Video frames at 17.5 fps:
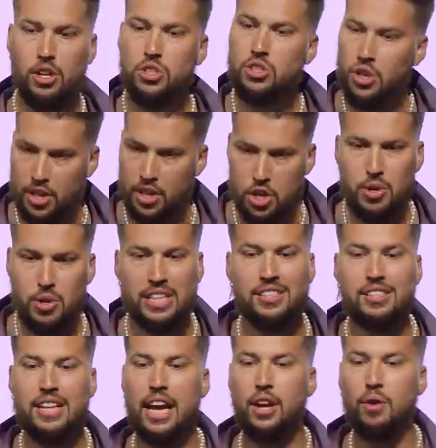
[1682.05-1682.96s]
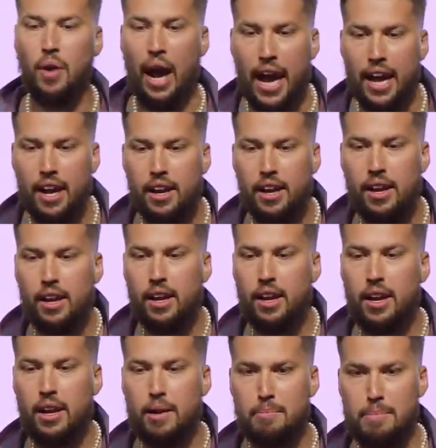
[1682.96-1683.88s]
so that you can stand right
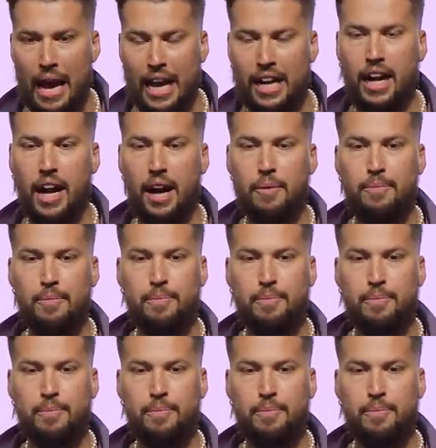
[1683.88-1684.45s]
back up.